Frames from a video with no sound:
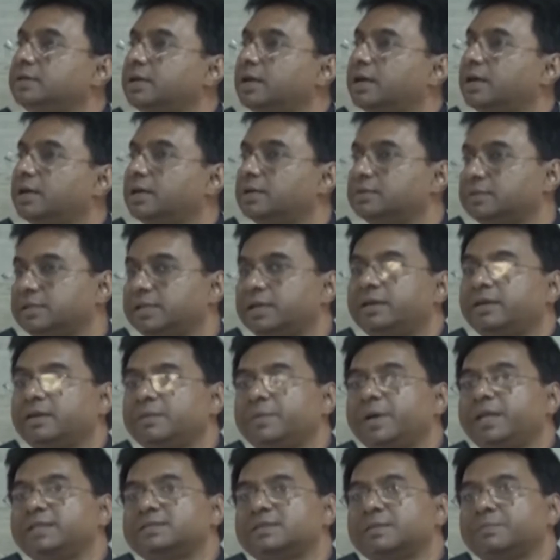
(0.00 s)
there
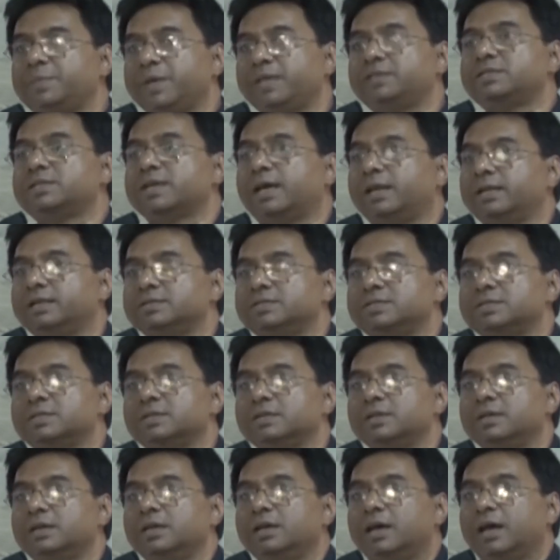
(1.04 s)
remains a big challenge.
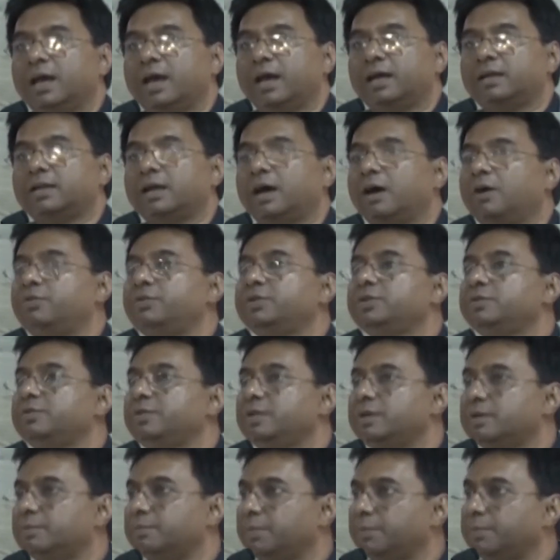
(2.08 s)
And how do
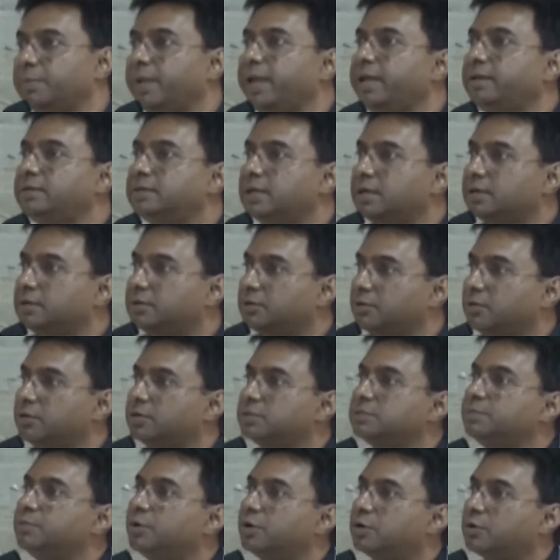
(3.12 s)
you make the
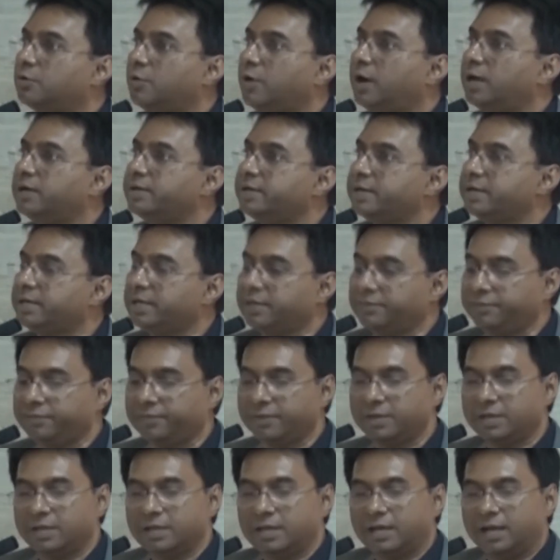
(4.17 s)
growth more qualitative?
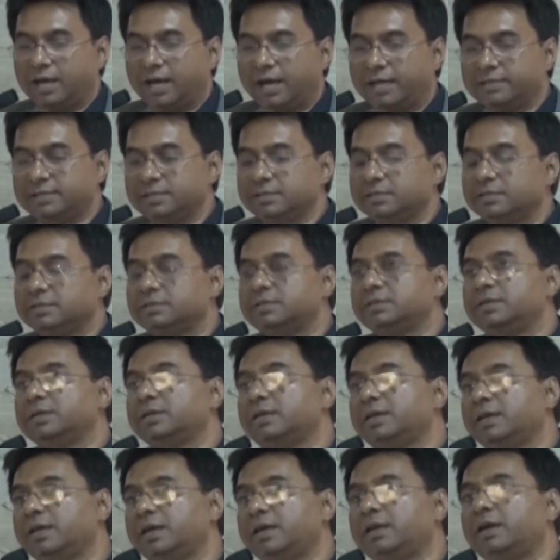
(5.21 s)
I think
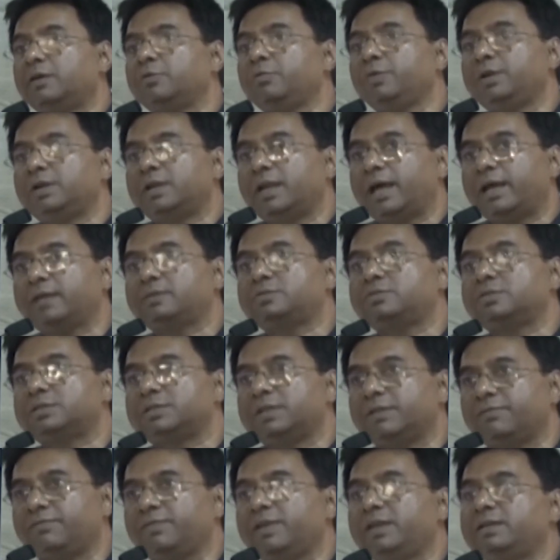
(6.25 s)
here I would like to
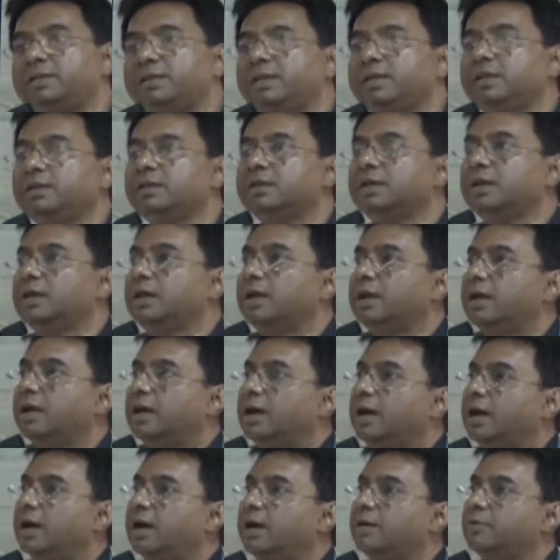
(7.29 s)
definitely,
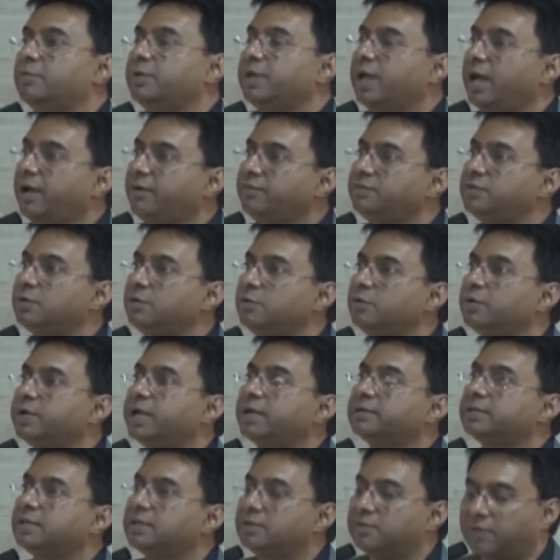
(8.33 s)
we have to look
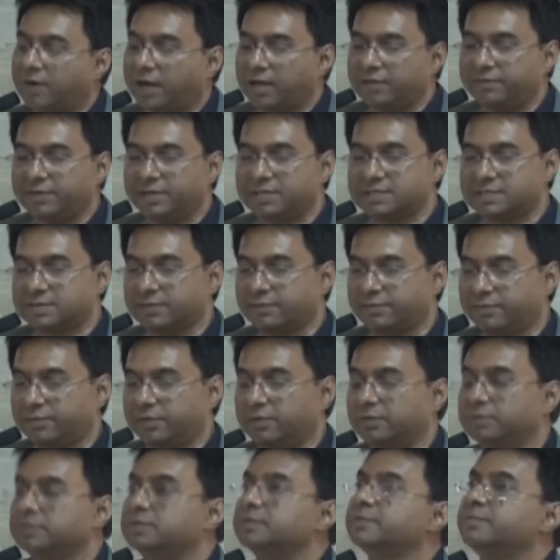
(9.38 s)
at the drivers of
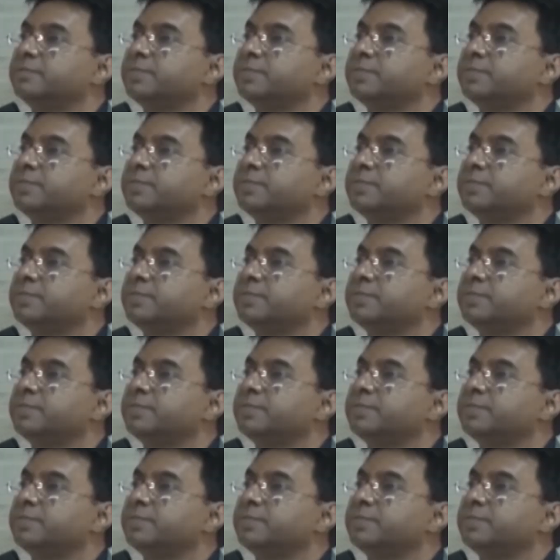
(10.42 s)
growth.